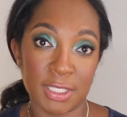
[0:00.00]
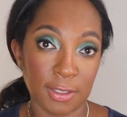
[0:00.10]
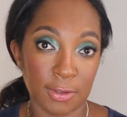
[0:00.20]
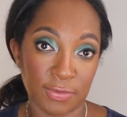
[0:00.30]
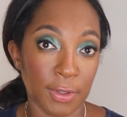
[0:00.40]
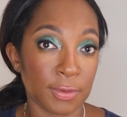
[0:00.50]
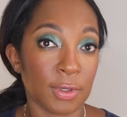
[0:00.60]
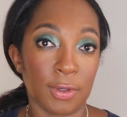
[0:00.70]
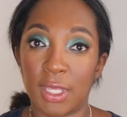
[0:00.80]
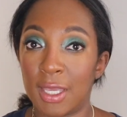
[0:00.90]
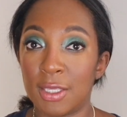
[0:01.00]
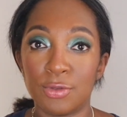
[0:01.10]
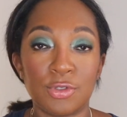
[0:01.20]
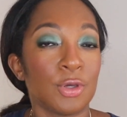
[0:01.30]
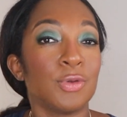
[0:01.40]
cell phone. Okay, you
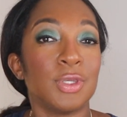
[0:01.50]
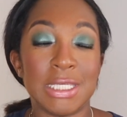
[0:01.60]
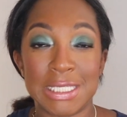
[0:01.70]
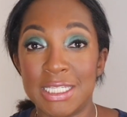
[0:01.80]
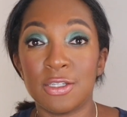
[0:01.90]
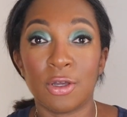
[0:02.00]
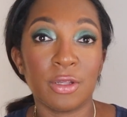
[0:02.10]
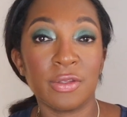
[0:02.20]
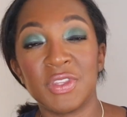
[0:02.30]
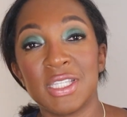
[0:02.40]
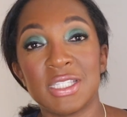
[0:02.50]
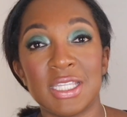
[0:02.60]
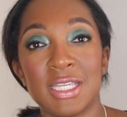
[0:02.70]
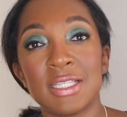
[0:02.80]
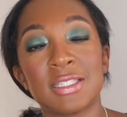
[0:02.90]
don't need all of these
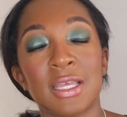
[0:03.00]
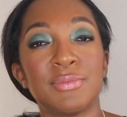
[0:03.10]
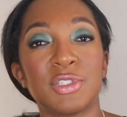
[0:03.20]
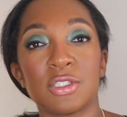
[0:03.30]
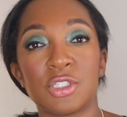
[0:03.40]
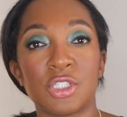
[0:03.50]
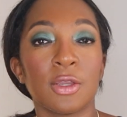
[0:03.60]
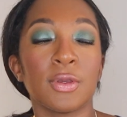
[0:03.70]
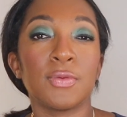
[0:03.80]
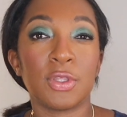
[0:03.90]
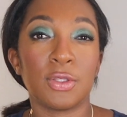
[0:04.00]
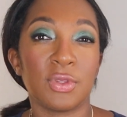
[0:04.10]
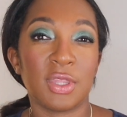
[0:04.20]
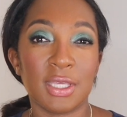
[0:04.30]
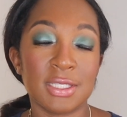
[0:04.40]
things. I'm just sharing with you
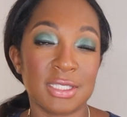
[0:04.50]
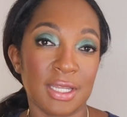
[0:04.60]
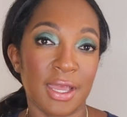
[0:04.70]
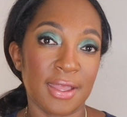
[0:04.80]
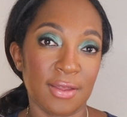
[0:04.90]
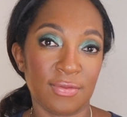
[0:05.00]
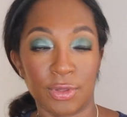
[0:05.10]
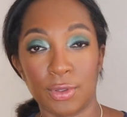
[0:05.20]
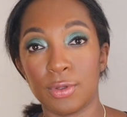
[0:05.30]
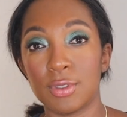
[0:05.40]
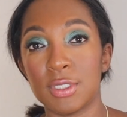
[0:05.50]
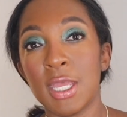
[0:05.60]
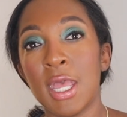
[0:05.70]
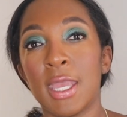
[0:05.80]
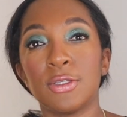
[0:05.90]
things that I have learned
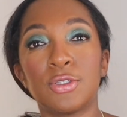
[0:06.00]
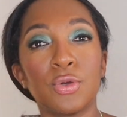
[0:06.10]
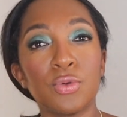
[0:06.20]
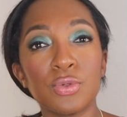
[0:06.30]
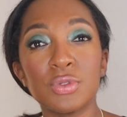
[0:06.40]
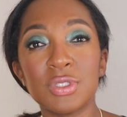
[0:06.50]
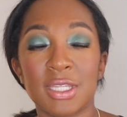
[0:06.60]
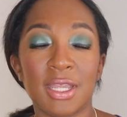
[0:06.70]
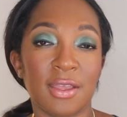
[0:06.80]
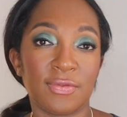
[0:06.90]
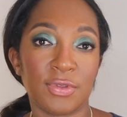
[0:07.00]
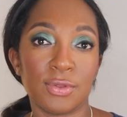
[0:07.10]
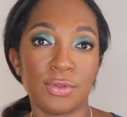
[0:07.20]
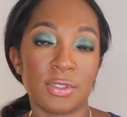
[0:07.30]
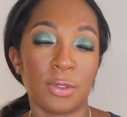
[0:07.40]
and tools that I have
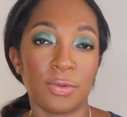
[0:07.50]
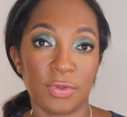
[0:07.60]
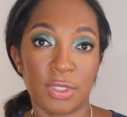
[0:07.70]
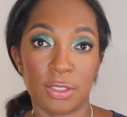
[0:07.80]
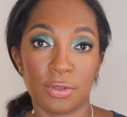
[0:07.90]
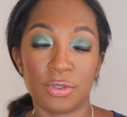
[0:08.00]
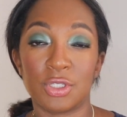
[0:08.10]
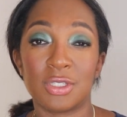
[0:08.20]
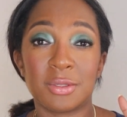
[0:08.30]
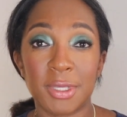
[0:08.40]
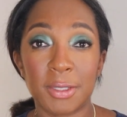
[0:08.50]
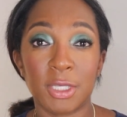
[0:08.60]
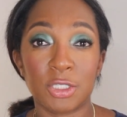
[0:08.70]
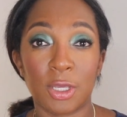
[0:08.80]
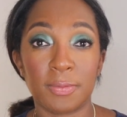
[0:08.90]
used over the years just to make
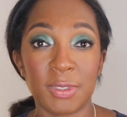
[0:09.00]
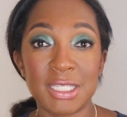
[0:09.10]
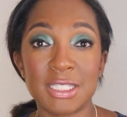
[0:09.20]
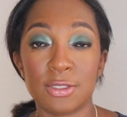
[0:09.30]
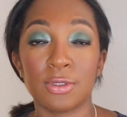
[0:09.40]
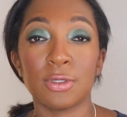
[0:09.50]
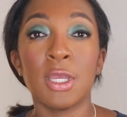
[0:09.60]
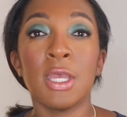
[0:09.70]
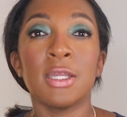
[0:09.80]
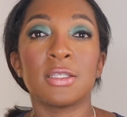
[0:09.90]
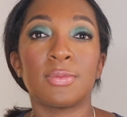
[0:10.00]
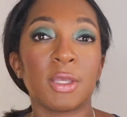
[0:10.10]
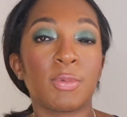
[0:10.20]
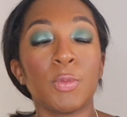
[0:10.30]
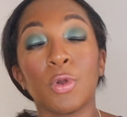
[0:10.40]
my job easier, to
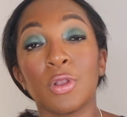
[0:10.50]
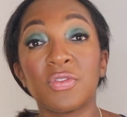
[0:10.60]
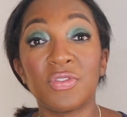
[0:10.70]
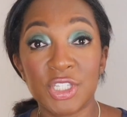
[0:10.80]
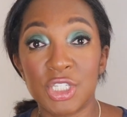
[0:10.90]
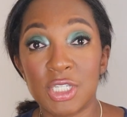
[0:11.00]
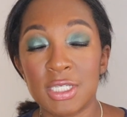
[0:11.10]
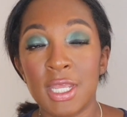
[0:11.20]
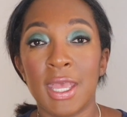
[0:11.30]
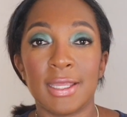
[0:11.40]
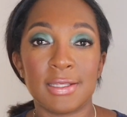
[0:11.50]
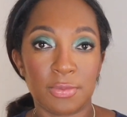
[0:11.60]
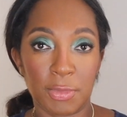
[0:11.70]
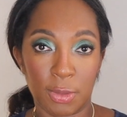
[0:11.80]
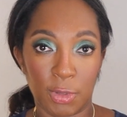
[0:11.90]
make me more efficient, and to
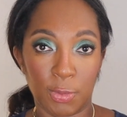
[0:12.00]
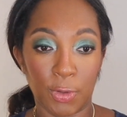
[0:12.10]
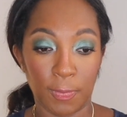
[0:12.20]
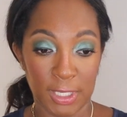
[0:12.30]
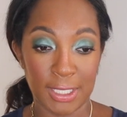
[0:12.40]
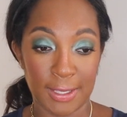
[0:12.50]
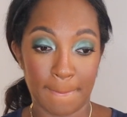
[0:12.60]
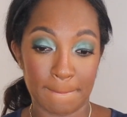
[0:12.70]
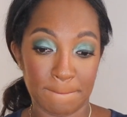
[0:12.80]
make me more money.